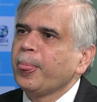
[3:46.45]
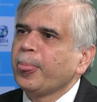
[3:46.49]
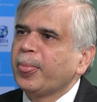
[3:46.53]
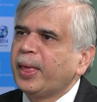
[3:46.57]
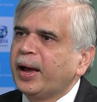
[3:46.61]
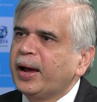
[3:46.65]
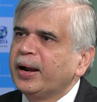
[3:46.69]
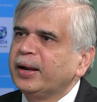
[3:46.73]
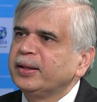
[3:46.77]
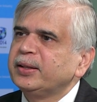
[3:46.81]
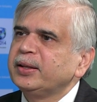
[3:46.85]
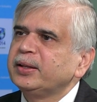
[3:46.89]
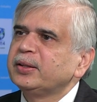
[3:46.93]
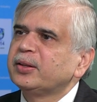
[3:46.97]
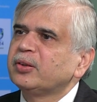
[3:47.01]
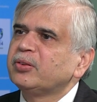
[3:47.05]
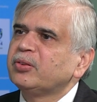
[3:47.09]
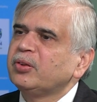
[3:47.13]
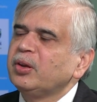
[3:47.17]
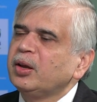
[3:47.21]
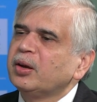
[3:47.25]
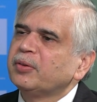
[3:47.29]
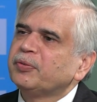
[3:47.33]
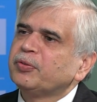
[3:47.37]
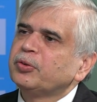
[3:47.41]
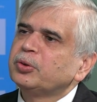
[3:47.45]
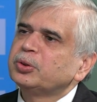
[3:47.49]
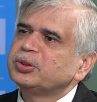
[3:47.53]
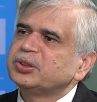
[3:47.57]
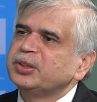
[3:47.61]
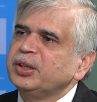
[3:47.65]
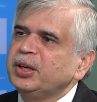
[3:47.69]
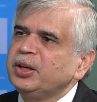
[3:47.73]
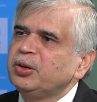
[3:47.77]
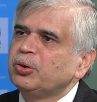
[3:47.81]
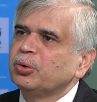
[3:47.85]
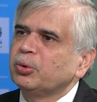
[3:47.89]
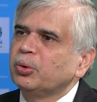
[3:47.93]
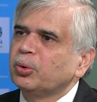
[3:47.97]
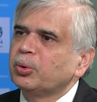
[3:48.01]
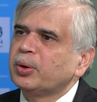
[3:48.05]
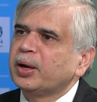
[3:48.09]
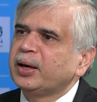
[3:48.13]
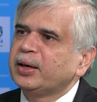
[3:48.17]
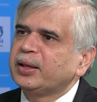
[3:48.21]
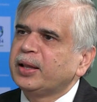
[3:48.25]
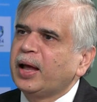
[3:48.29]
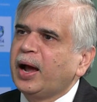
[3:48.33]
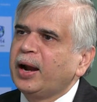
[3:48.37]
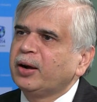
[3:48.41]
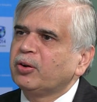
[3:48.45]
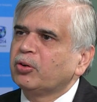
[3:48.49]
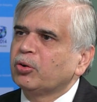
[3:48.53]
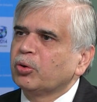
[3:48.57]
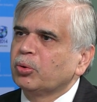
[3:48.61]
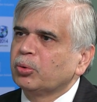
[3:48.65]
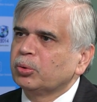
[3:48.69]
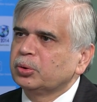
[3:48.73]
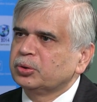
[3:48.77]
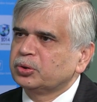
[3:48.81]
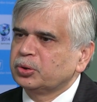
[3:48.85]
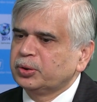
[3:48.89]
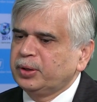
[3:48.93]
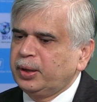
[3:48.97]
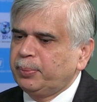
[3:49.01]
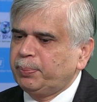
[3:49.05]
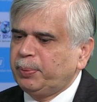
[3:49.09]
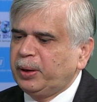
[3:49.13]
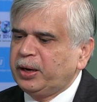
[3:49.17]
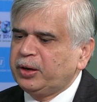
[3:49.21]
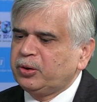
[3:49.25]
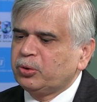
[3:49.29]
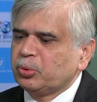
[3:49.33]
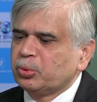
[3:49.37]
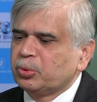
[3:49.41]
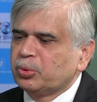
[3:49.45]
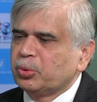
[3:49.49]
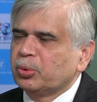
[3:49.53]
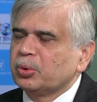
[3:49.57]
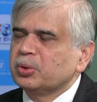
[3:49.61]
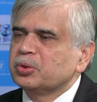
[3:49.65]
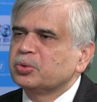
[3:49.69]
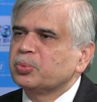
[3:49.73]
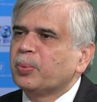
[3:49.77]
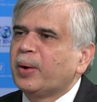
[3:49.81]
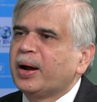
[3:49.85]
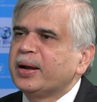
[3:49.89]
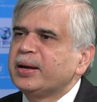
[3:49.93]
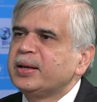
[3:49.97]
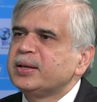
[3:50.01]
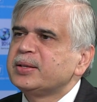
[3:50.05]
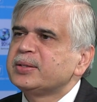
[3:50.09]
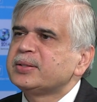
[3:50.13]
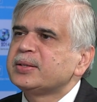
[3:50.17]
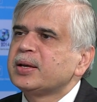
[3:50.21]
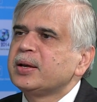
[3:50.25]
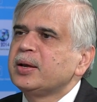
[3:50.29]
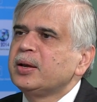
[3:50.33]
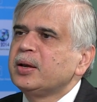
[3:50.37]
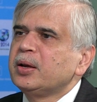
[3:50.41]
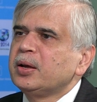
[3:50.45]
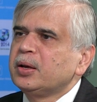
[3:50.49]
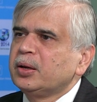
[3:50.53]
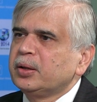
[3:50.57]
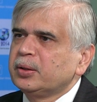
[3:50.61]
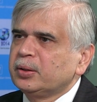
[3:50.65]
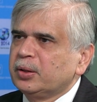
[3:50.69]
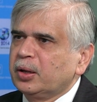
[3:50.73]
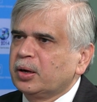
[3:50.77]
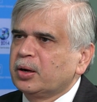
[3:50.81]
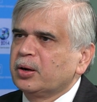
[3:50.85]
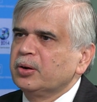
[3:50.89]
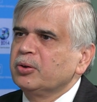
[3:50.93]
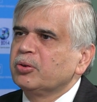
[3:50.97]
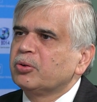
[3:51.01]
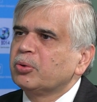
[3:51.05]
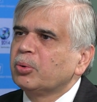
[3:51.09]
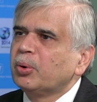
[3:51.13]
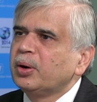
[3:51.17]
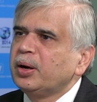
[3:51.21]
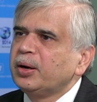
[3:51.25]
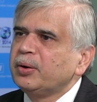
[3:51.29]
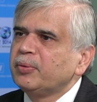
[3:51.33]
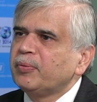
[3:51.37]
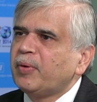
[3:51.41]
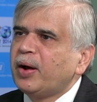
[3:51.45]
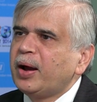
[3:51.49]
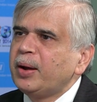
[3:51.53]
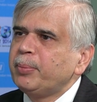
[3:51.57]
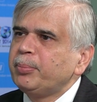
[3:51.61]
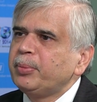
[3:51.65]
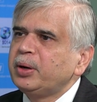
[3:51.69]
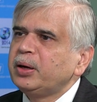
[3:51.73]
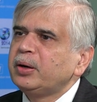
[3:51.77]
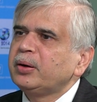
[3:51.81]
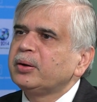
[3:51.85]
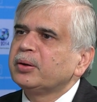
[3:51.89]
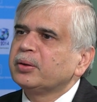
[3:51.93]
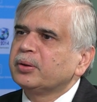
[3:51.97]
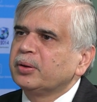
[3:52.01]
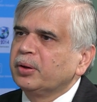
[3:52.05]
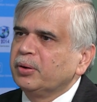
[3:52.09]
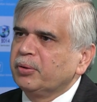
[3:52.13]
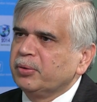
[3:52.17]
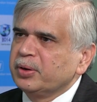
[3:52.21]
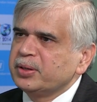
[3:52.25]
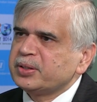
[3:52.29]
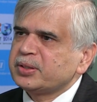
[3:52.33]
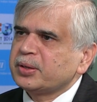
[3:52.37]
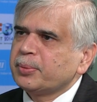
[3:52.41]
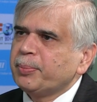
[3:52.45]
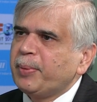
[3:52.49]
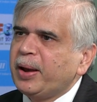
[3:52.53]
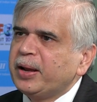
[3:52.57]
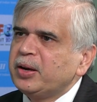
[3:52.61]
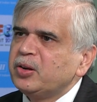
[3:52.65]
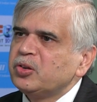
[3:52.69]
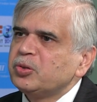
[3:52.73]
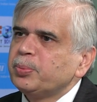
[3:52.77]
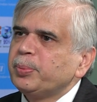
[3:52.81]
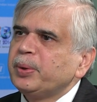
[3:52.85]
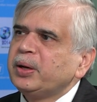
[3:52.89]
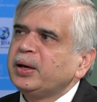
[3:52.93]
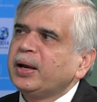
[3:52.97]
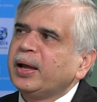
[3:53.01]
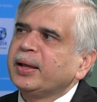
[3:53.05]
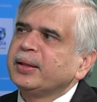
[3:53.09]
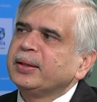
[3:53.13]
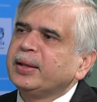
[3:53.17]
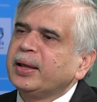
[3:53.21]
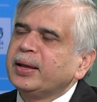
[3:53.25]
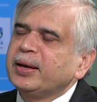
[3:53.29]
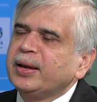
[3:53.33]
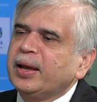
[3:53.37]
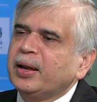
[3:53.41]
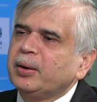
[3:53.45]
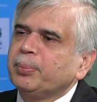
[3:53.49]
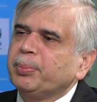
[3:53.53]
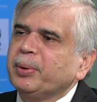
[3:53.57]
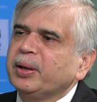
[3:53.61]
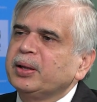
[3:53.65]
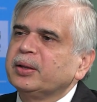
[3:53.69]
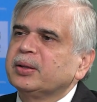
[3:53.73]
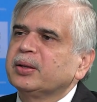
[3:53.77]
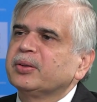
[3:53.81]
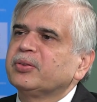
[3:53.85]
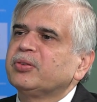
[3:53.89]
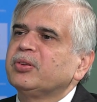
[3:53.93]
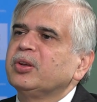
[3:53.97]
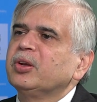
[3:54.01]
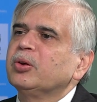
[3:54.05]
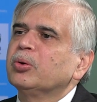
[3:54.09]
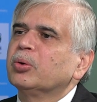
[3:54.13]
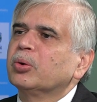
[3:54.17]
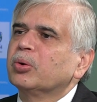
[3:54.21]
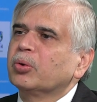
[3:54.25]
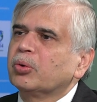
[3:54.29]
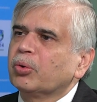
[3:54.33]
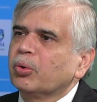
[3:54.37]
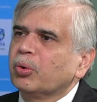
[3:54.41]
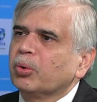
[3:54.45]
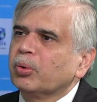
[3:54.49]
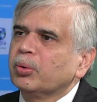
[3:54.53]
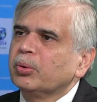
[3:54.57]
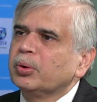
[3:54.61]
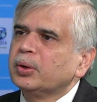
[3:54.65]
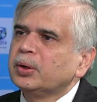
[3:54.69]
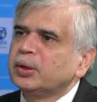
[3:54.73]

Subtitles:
And I think the CFOs need to look at that role. So they play two roles. One is the control environment, the risk management, and then helping the CEO grow.